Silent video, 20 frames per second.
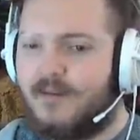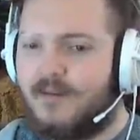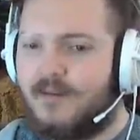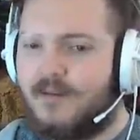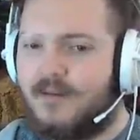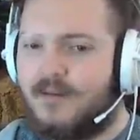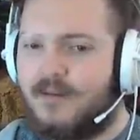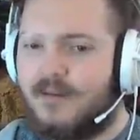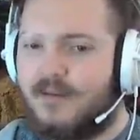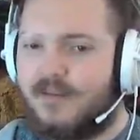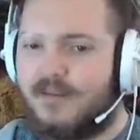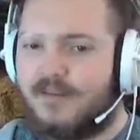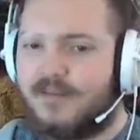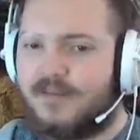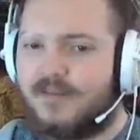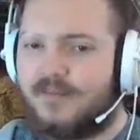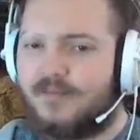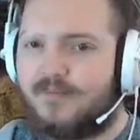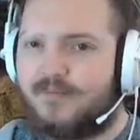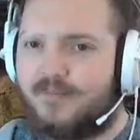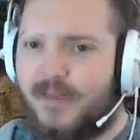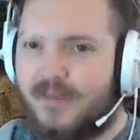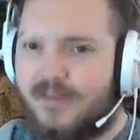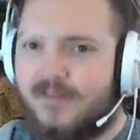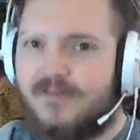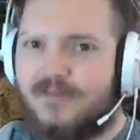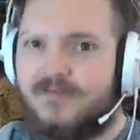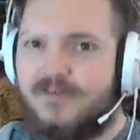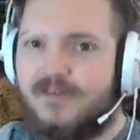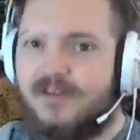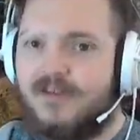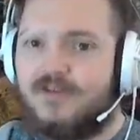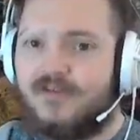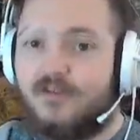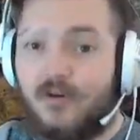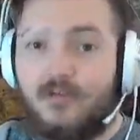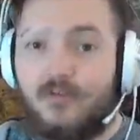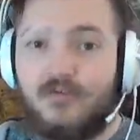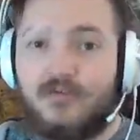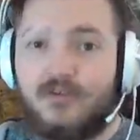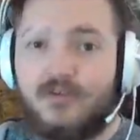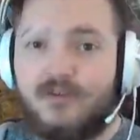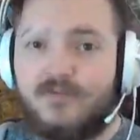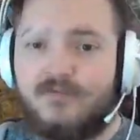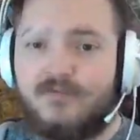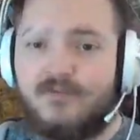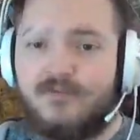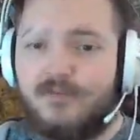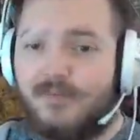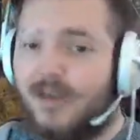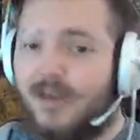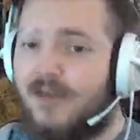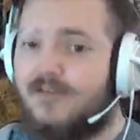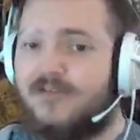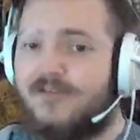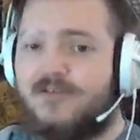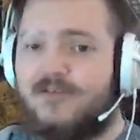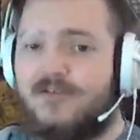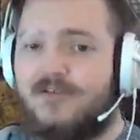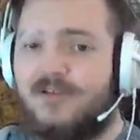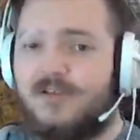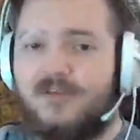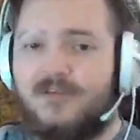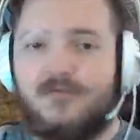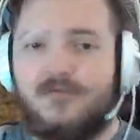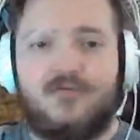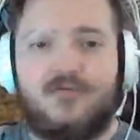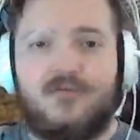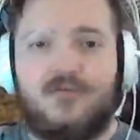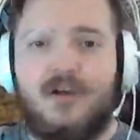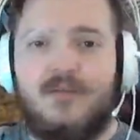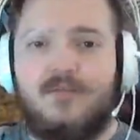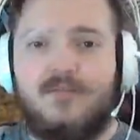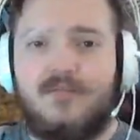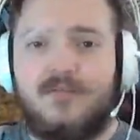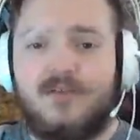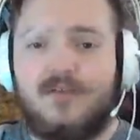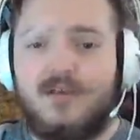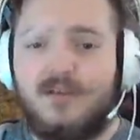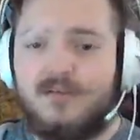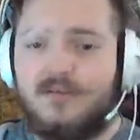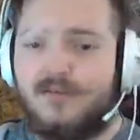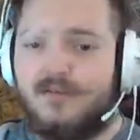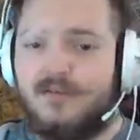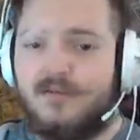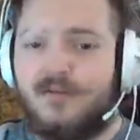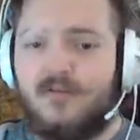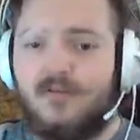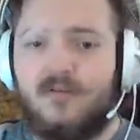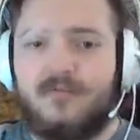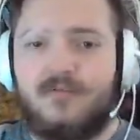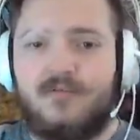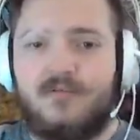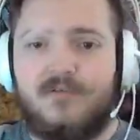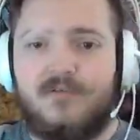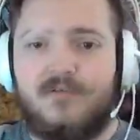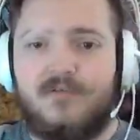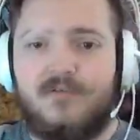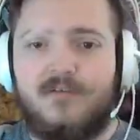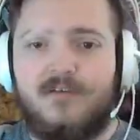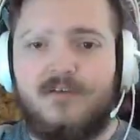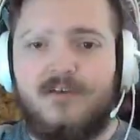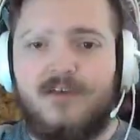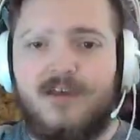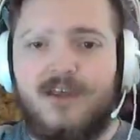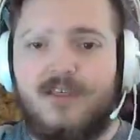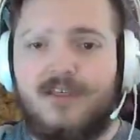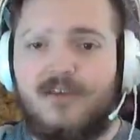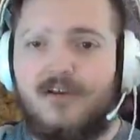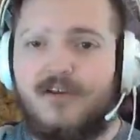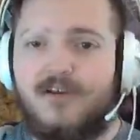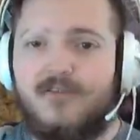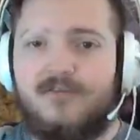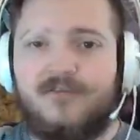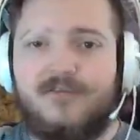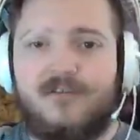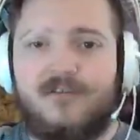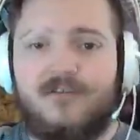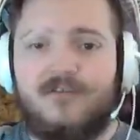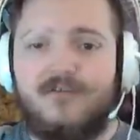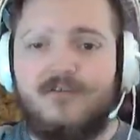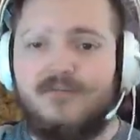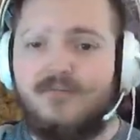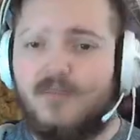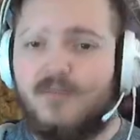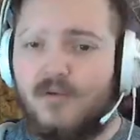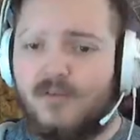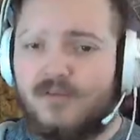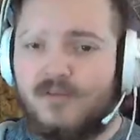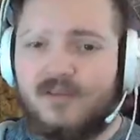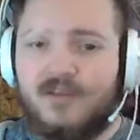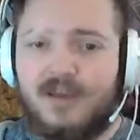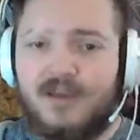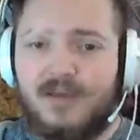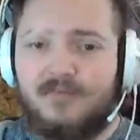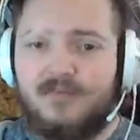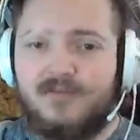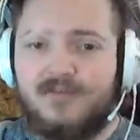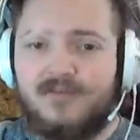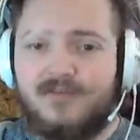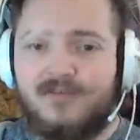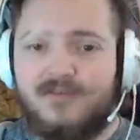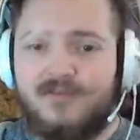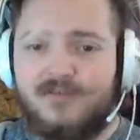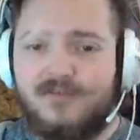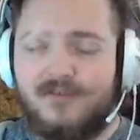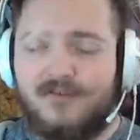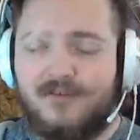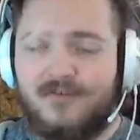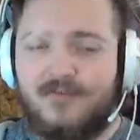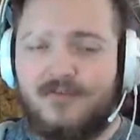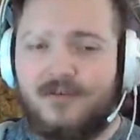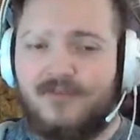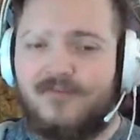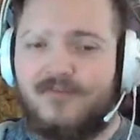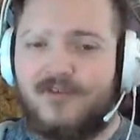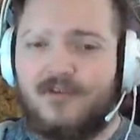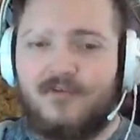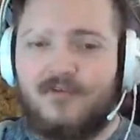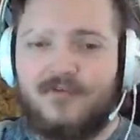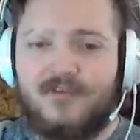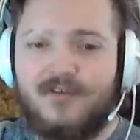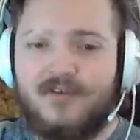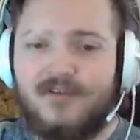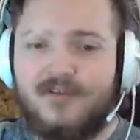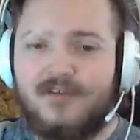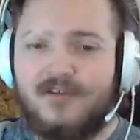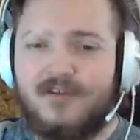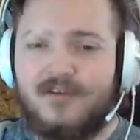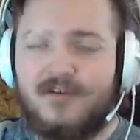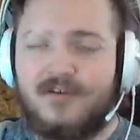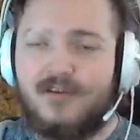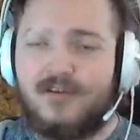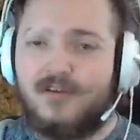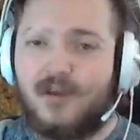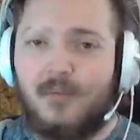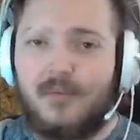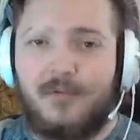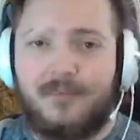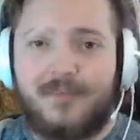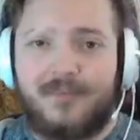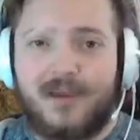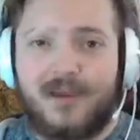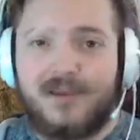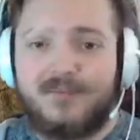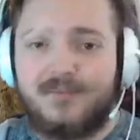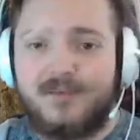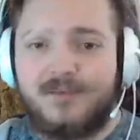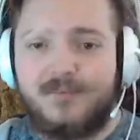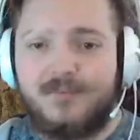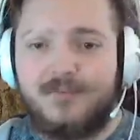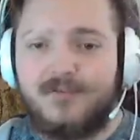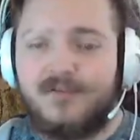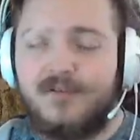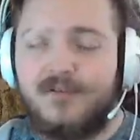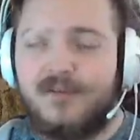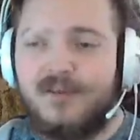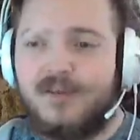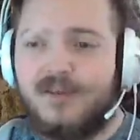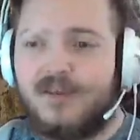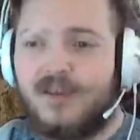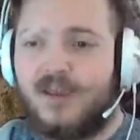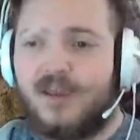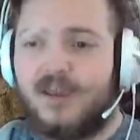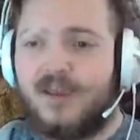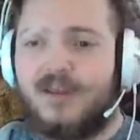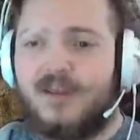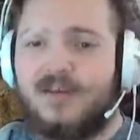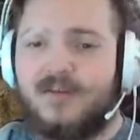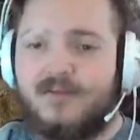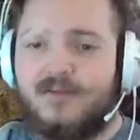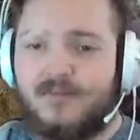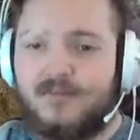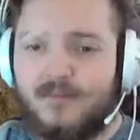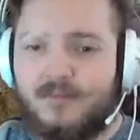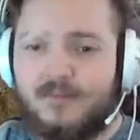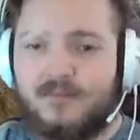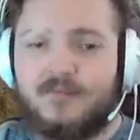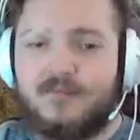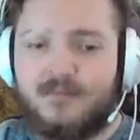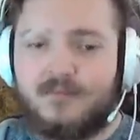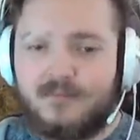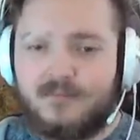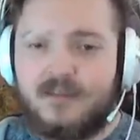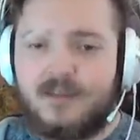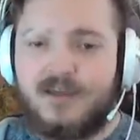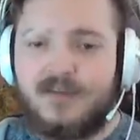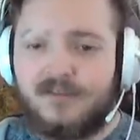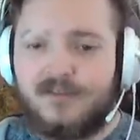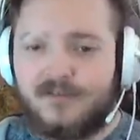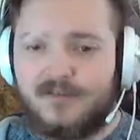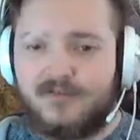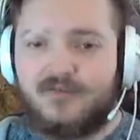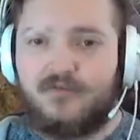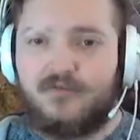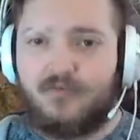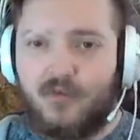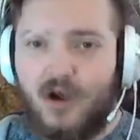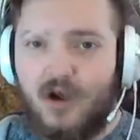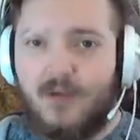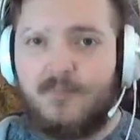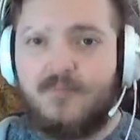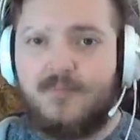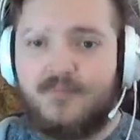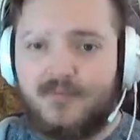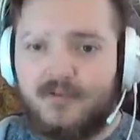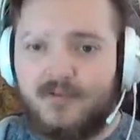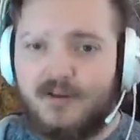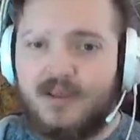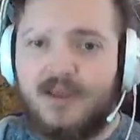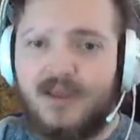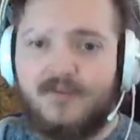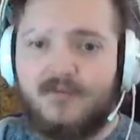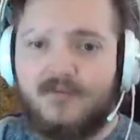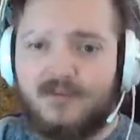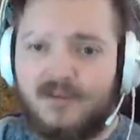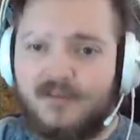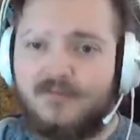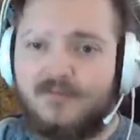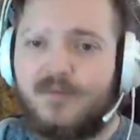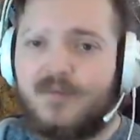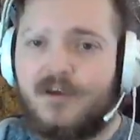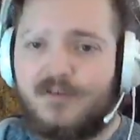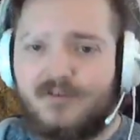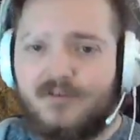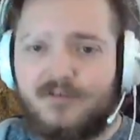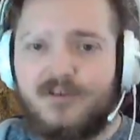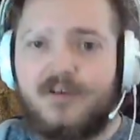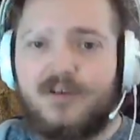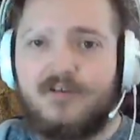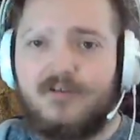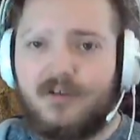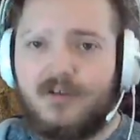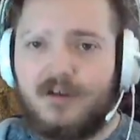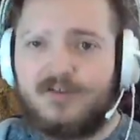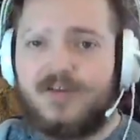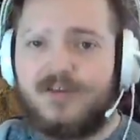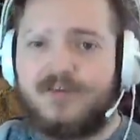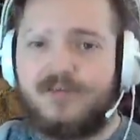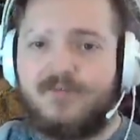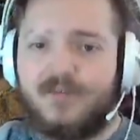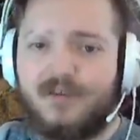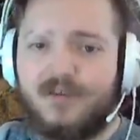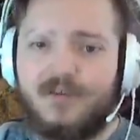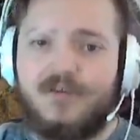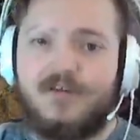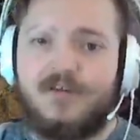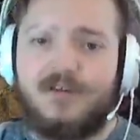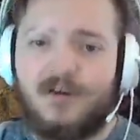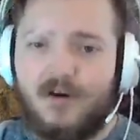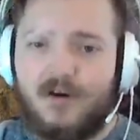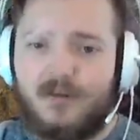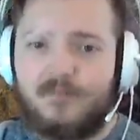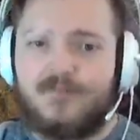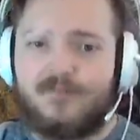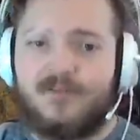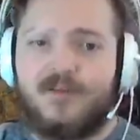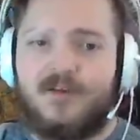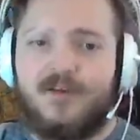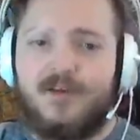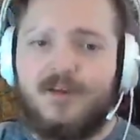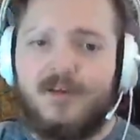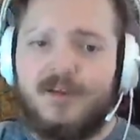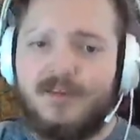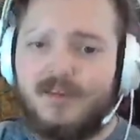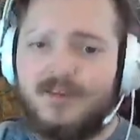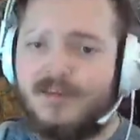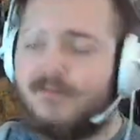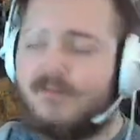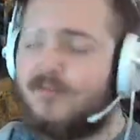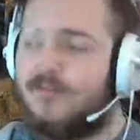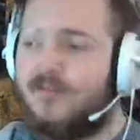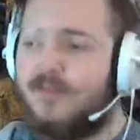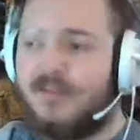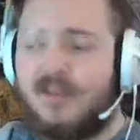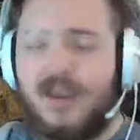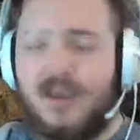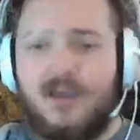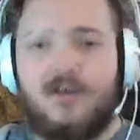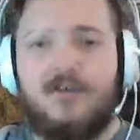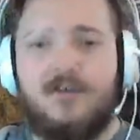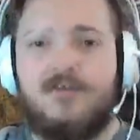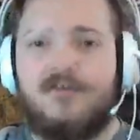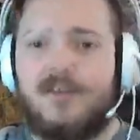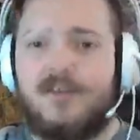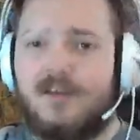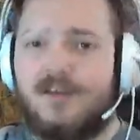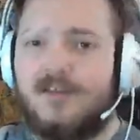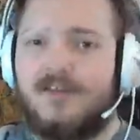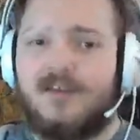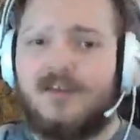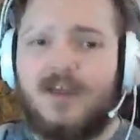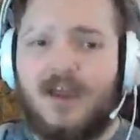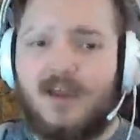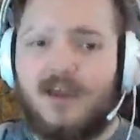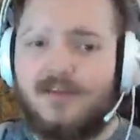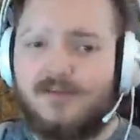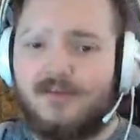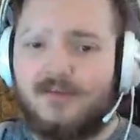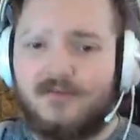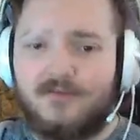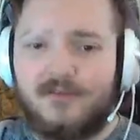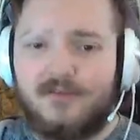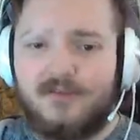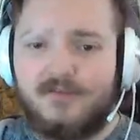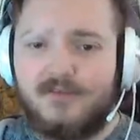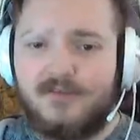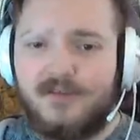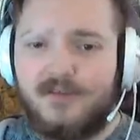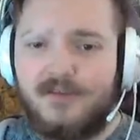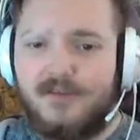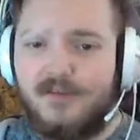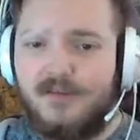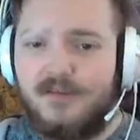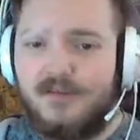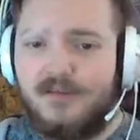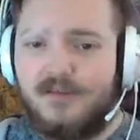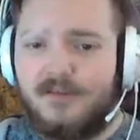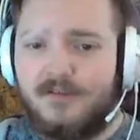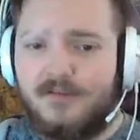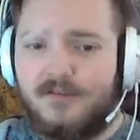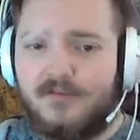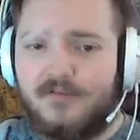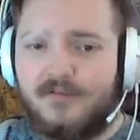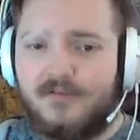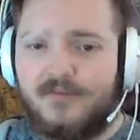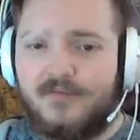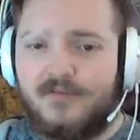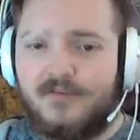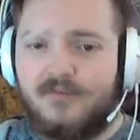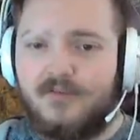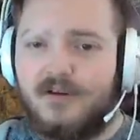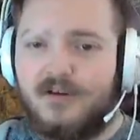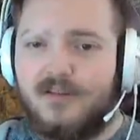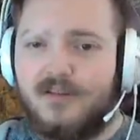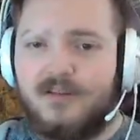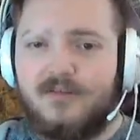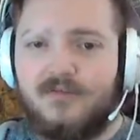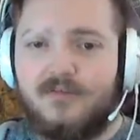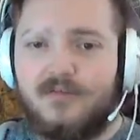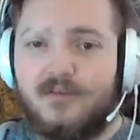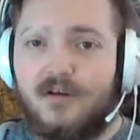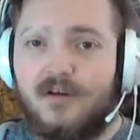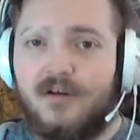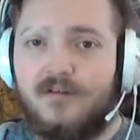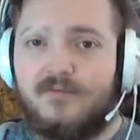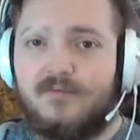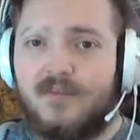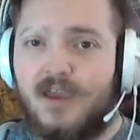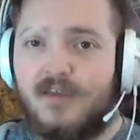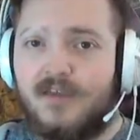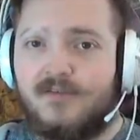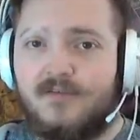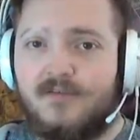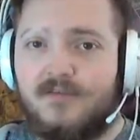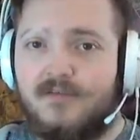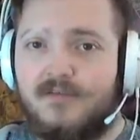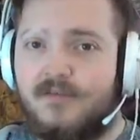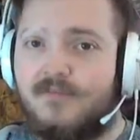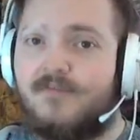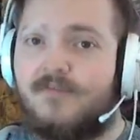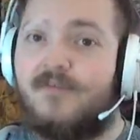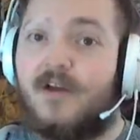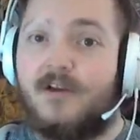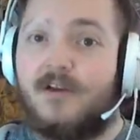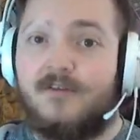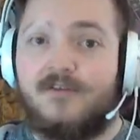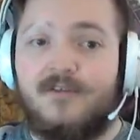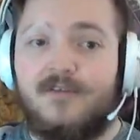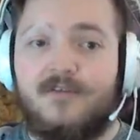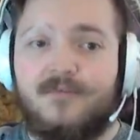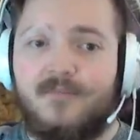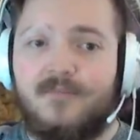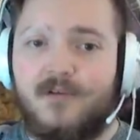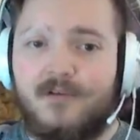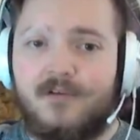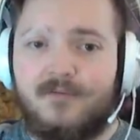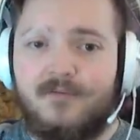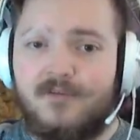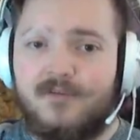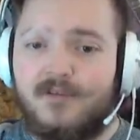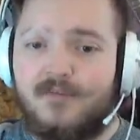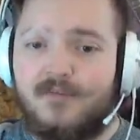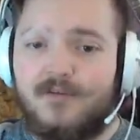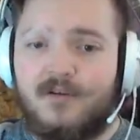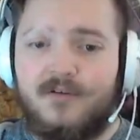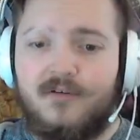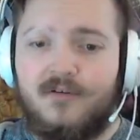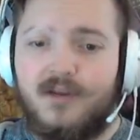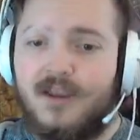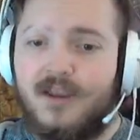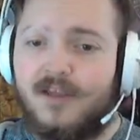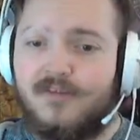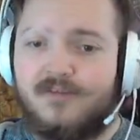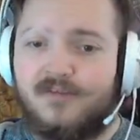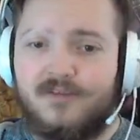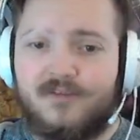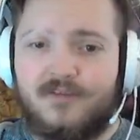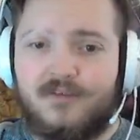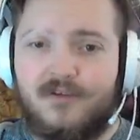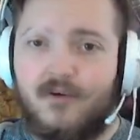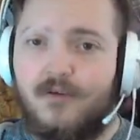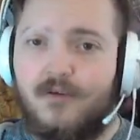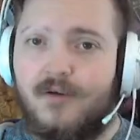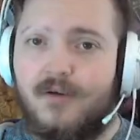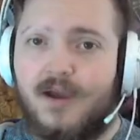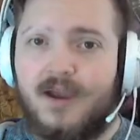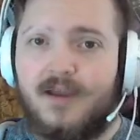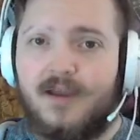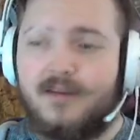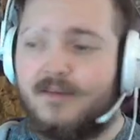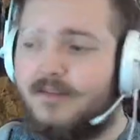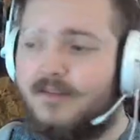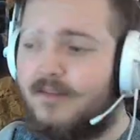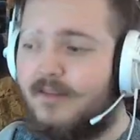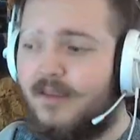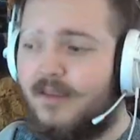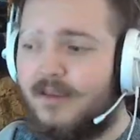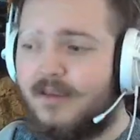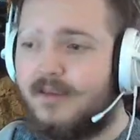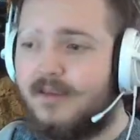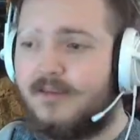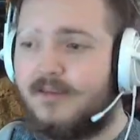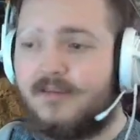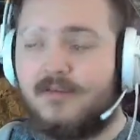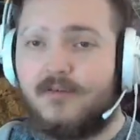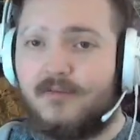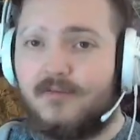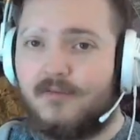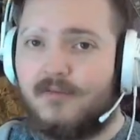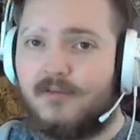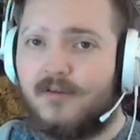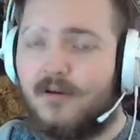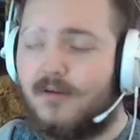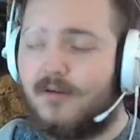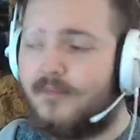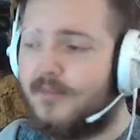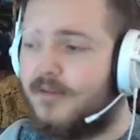It's basically jungle cleave. You bash into a trap, into clones, and the hunter is going to do most of the damage. You're going to run Feral Frenzy, you're going to double bite people, and things drop pretty heavily, especially cloth heavy comps. This one tears into caster cleaves. So if you're running into a ton of caster cleaves, find yourself a marksmanship hunter and just go at it. Like, it's a good comp.